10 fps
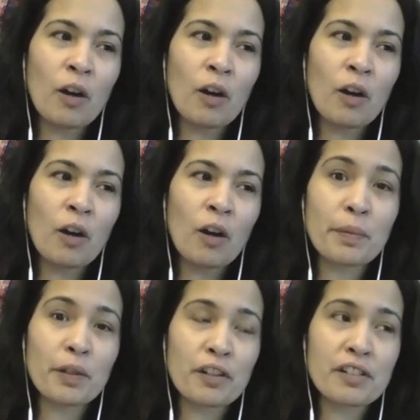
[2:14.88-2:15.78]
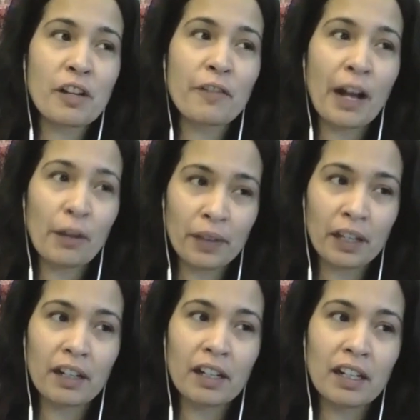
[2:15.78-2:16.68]
her to put herself out
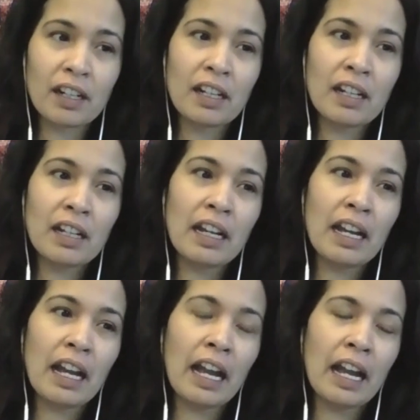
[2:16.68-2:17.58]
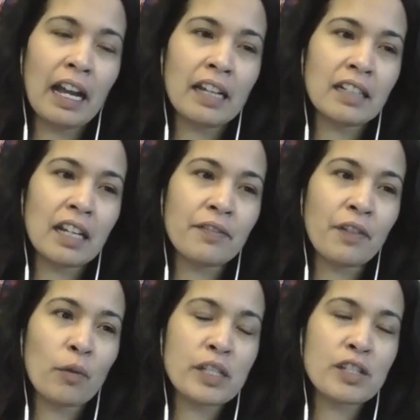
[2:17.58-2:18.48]
there. And I've
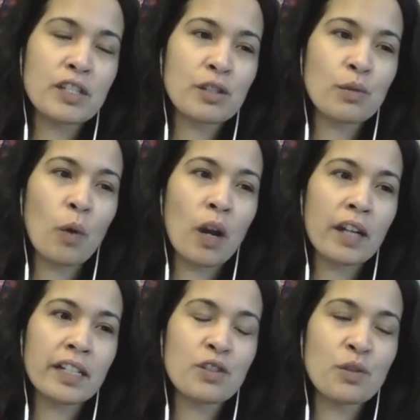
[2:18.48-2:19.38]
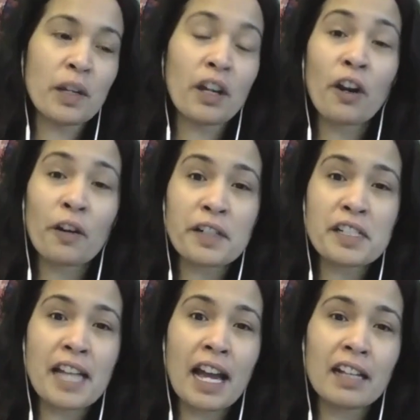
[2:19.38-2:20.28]
always just wanted to encourage
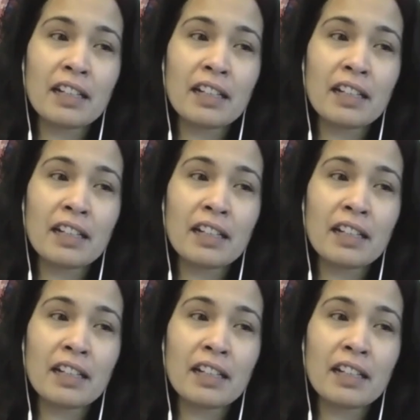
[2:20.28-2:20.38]
that